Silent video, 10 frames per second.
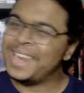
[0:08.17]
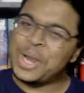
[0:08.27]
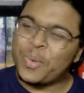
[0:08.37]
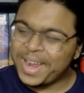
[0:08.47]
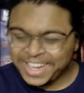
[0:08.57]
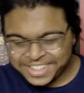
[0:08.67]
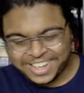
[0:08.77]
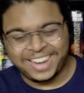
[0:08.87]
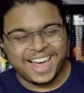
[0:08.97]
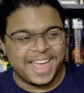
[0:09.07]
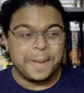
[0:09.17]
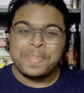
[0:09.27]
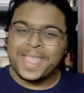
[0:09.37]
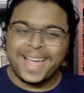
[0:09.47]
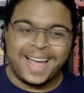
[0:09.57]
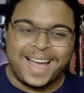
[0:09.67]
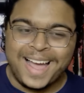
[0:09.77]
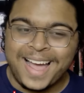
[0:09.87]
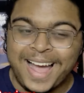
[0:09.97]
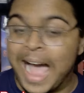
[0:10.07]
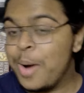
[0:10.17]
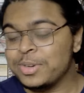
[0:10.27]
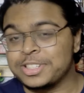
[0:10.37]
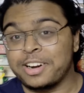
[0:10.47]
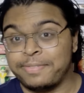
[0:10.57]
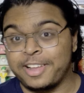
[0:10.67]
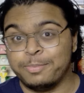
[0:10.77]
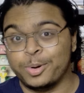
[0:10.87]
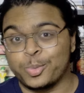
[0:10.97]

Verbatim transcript: Now I ain't gonna lie, I was not a fan of book